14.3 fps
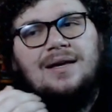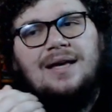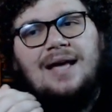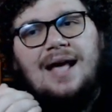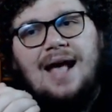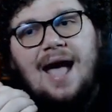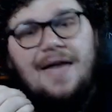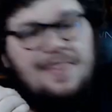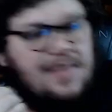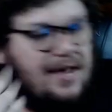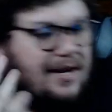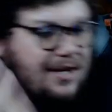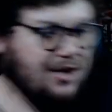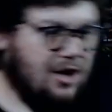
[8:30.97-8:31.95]
And
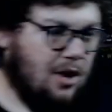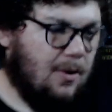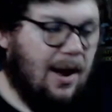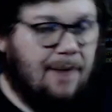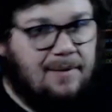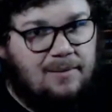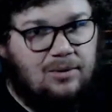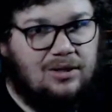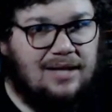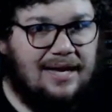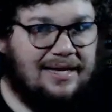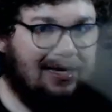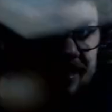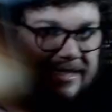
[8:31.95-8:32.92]
then, I remember
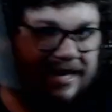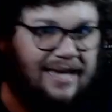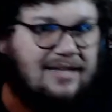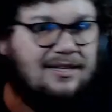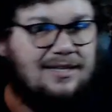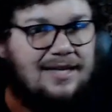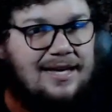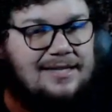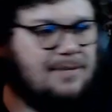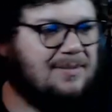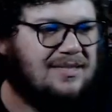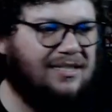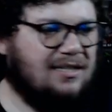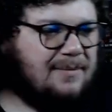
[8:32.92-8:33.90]
liking Daniel X up
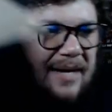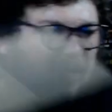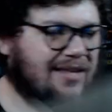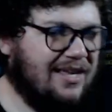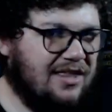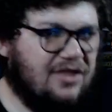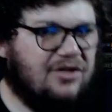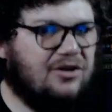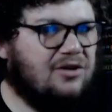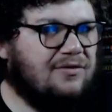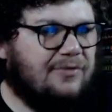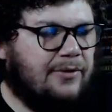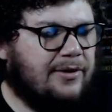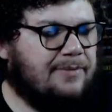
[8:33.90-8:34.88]
until about like the 3rd
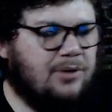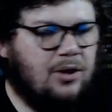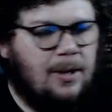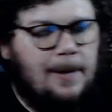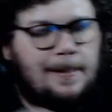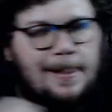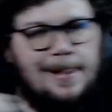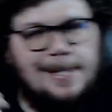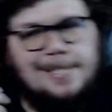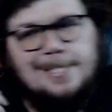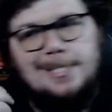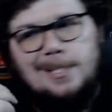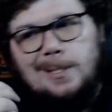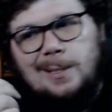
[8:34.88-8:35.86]
or 4th book.
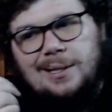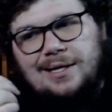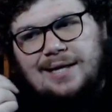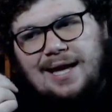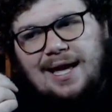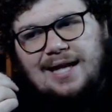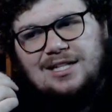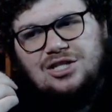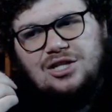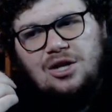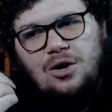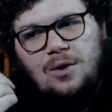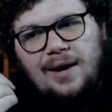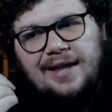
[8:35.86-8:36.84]
And
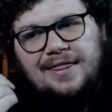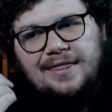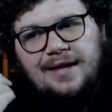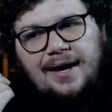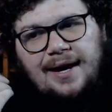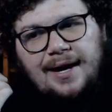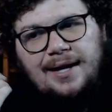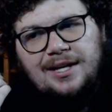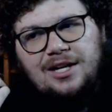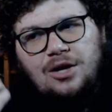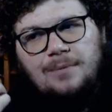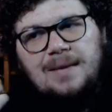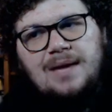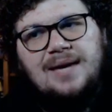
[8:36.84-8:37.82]
so I thought,
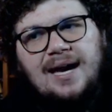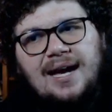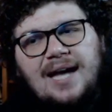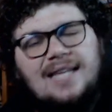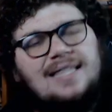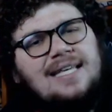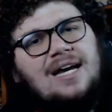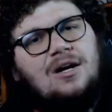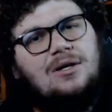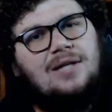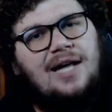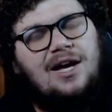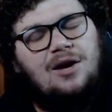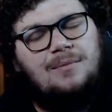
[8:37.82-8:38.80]
maybe I got the
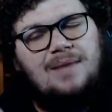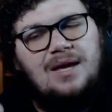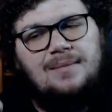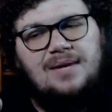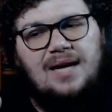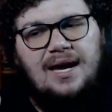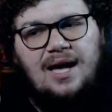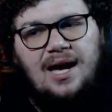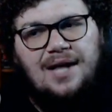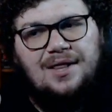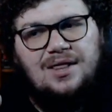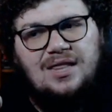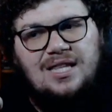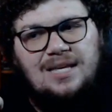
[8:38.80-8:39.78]
outlier. Maybe I
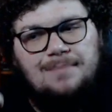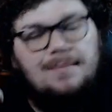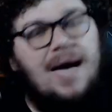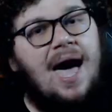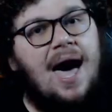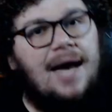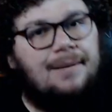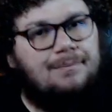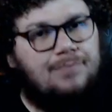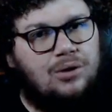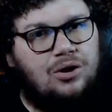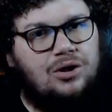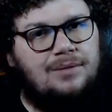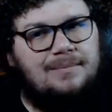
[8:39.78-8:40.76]
got the bad
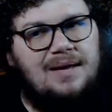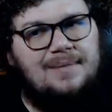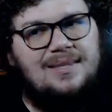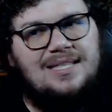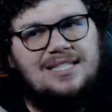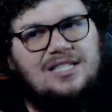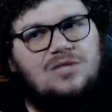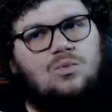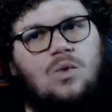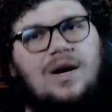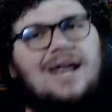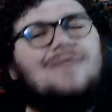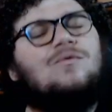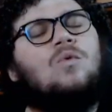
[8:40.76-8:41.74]
book. Maybe this is
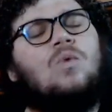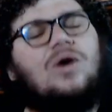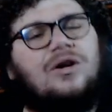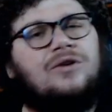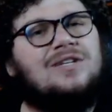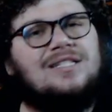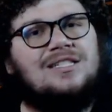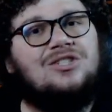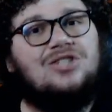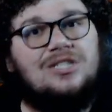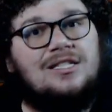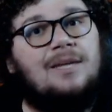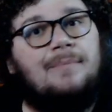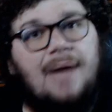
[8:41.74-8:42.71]
one everyone agrees is
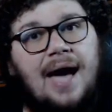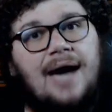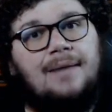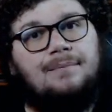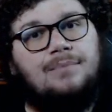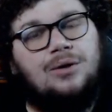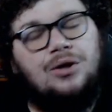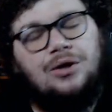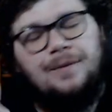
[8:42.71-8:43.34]
just a bad book.